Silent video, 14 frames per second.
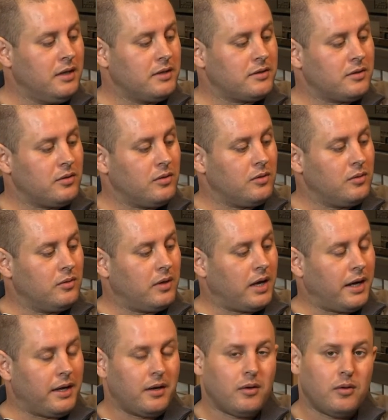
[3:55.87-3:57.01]
So
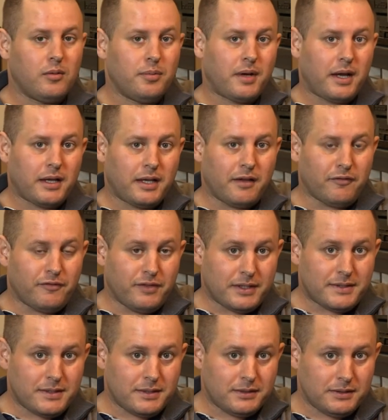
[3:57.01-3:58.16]
I hope I can
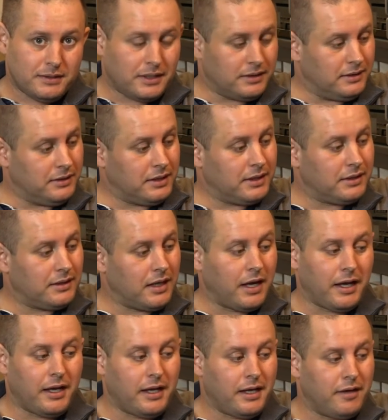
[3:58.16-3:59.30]
fix it, and then
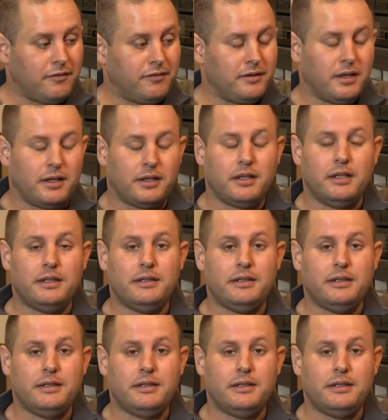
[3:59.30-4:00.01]
I have a really